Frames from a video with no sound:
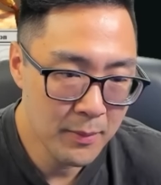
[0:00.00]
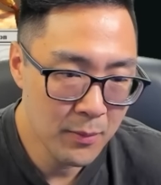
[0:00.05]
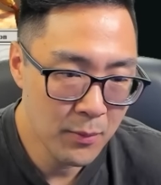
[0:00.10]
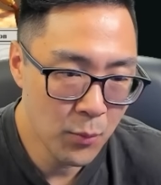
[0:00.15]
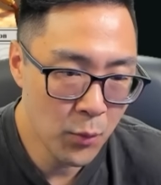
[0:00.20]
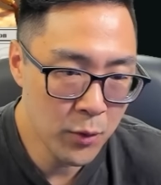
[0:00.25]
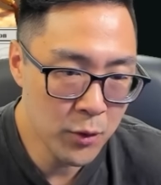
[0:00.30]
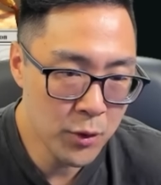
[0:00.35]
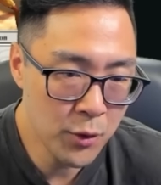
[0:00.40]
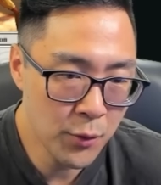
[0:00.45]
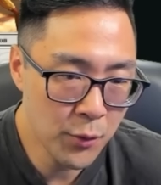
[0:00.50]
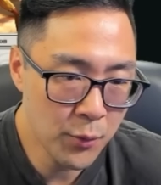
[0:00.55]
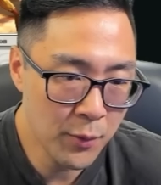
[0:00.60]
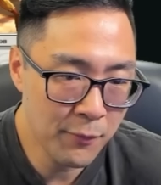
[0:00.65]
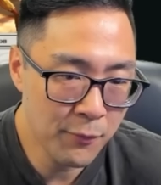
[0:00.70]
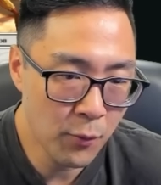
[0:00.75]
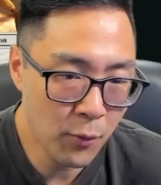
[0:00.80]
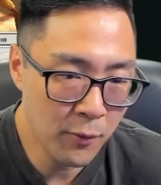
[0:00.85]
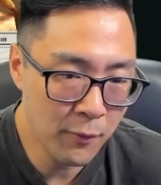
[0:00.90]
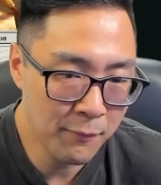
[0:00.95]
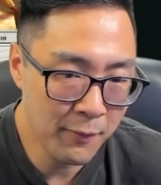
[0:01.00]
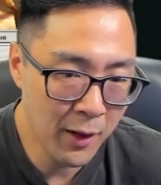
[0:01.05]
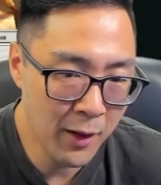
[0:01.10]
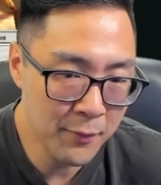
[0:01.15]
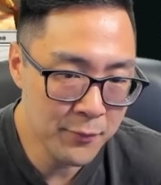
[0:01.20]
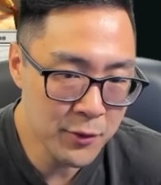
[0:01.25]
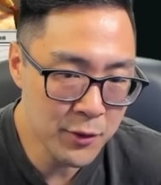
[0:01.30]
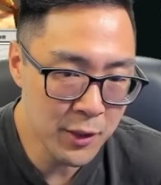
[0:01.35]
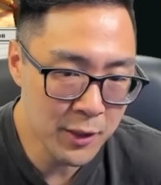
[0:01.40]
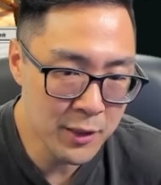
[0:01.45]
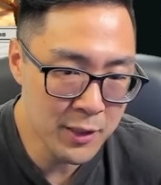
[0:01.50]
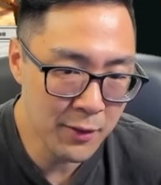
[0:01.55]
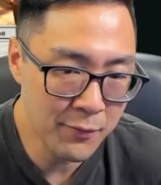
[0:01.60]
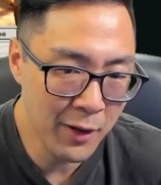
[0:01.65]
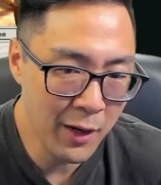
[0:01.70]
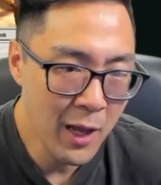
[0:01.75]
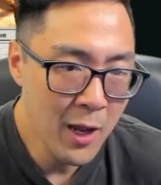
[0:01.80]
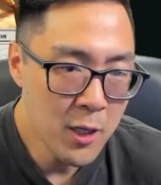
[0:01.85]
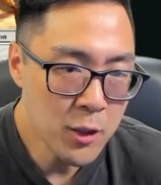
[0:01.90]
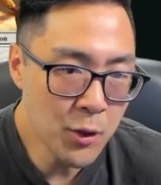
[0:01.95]
1, 2, 3, 4, 5, 6, 7.
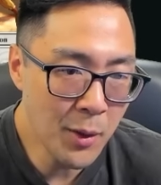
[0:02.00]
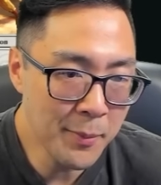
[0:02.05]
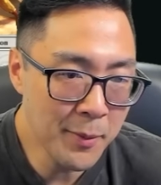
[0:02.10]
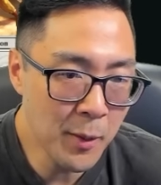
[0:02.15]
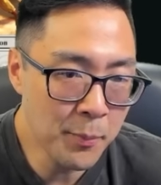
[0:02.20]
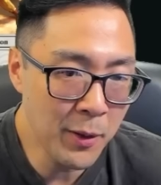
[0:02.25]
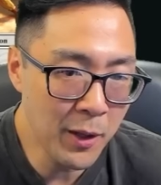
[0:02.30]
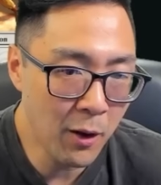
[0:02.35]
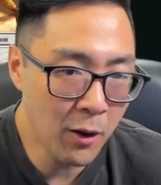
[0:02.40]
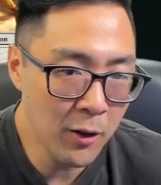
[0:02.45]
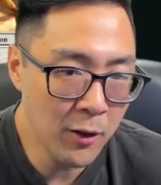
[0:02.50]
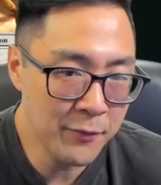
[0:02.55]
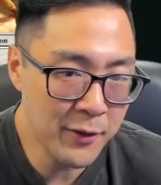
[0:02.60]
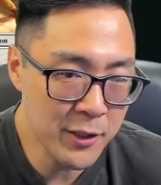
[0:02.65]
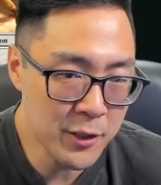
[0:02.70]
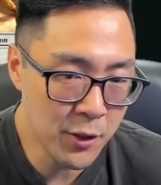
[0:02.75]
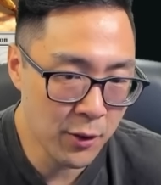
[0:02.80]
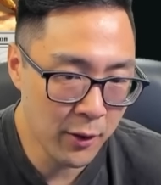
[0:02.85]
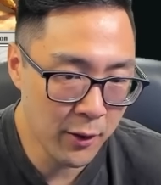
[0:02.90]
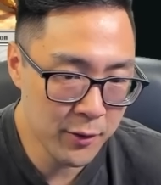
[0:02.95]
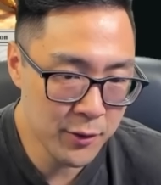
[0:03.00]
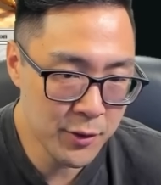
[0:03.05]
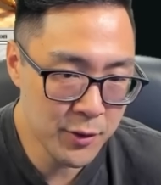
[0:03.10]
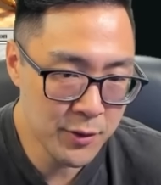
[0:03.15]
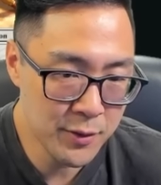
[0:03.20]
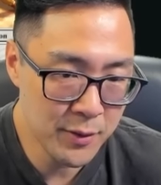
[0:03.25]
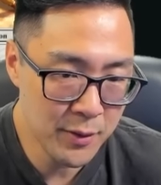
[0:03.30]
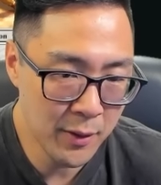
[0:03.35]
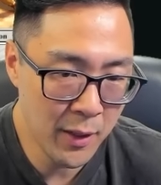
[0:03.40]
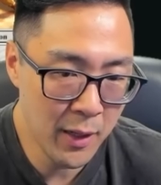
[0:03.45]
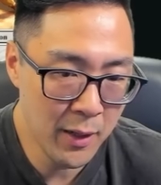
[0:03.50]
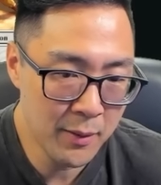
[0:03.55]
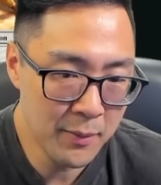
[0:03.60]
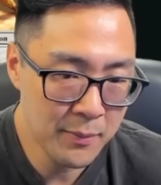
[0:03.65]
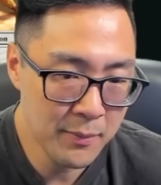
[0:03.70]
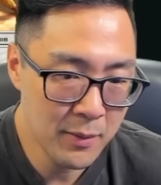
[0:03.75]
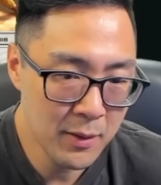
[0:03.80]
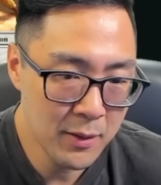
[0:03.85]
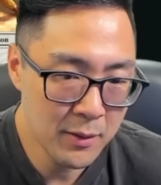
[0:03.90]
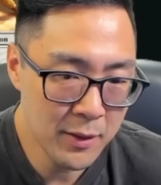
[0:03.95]
So I'm going to play all of these cards, okay?
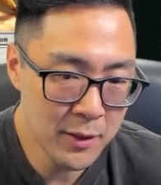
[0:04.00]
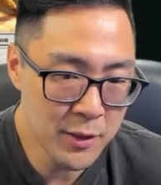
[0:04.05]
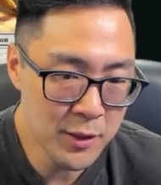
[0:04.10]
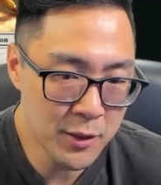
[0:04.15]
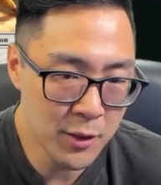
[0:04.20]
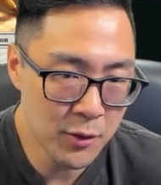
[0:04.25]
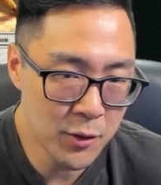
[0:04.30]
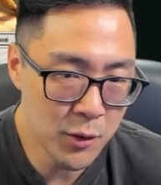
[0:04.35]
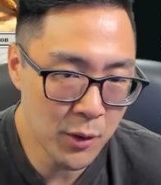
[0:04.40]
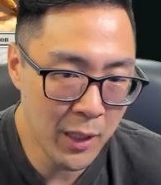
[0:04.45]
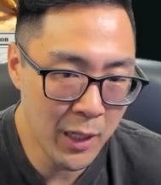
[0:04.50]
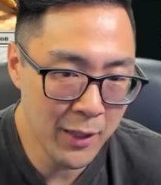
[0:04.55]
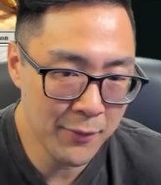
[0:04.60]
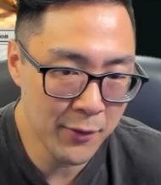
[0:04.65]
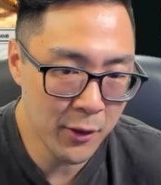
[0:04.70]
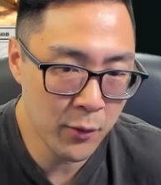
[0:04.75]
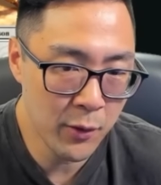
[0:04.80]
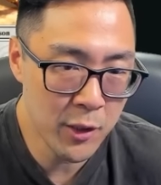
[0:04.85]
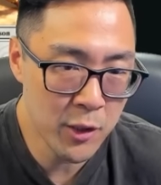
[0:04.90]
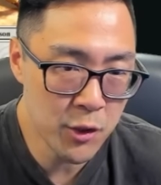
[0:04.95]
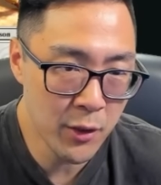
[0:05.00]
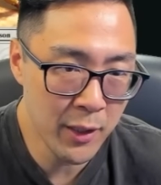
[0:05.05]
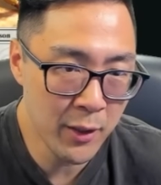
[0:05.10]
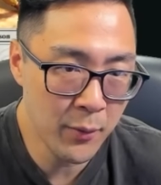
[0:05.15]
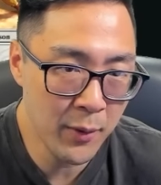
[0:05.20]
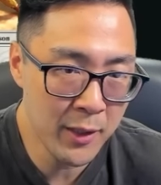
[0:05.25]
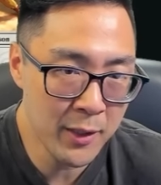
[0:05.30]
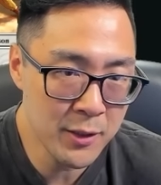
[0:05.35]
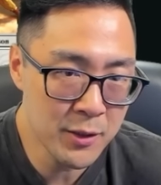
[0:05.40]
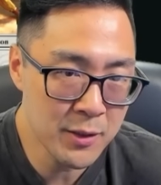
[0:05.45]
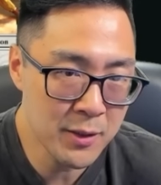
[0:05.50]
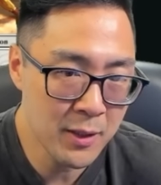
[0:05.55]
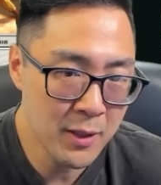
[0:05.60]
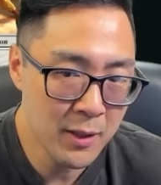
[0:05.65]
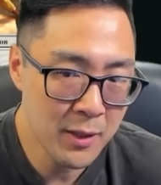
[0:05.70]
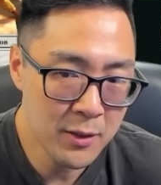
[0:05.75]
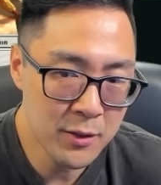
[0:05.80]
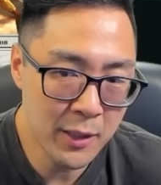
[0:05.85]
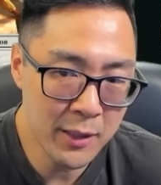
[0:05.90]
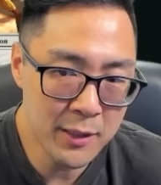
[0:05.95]
This is also kind of a creature anyways.
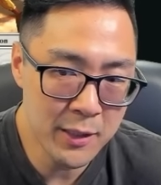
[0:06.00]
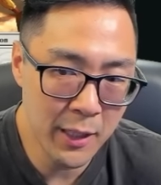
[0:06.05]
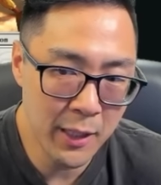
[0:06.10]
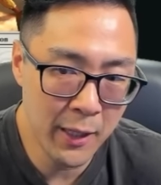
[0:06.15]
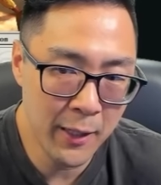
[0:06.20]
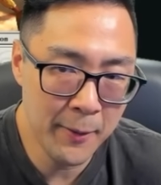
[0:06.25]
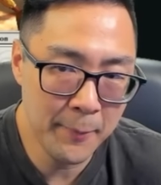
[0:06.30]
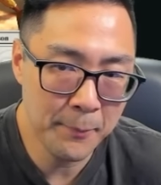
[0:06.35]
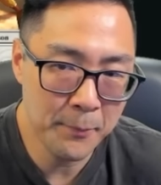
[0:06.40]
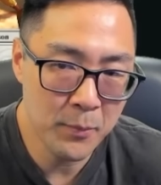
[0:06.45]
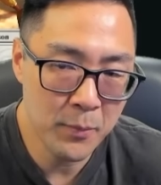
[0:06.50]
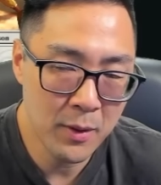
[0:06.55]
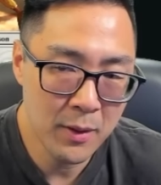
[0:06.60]
So that's 8.